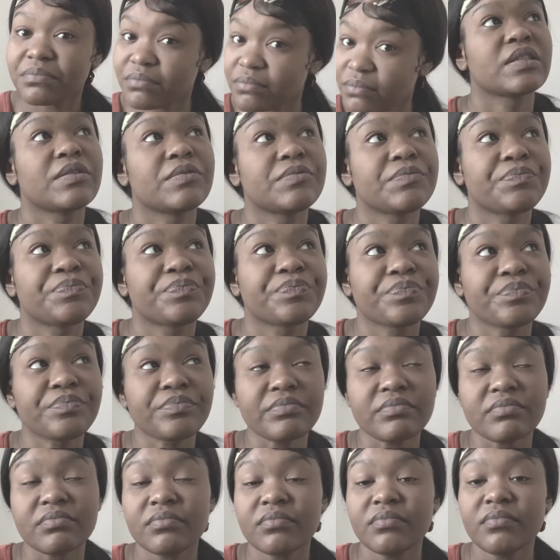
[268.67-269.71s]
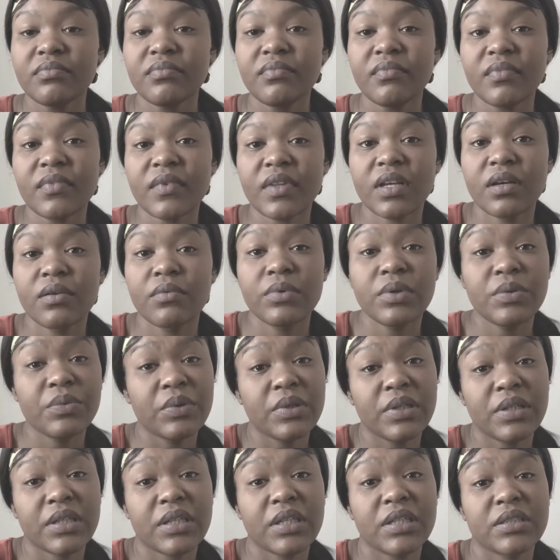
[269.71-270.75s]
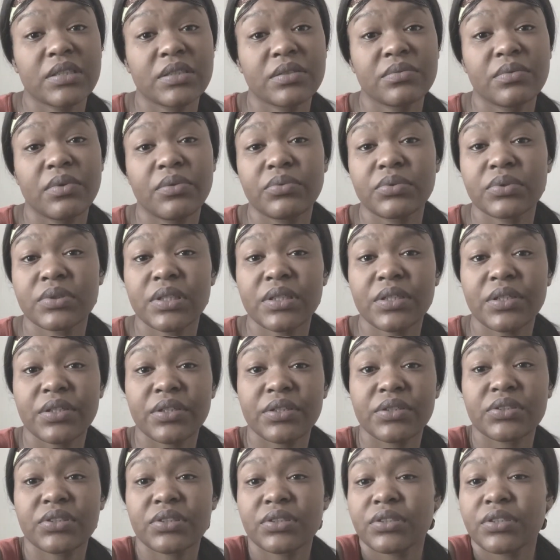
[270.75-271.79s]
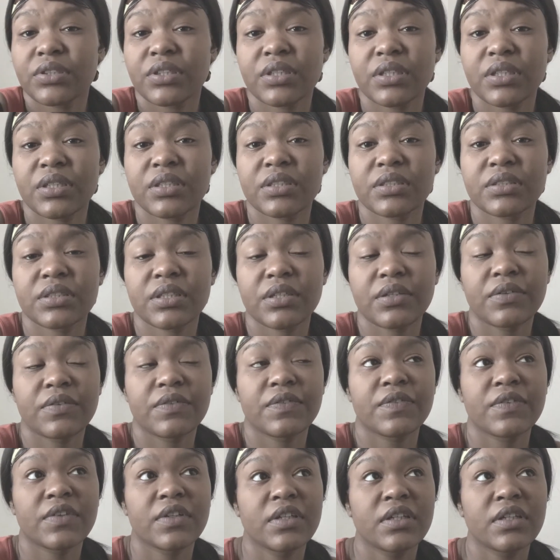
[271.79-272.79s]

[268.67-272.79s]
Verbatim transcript: So we went in the kitchen. We was in there just chilling and stuff.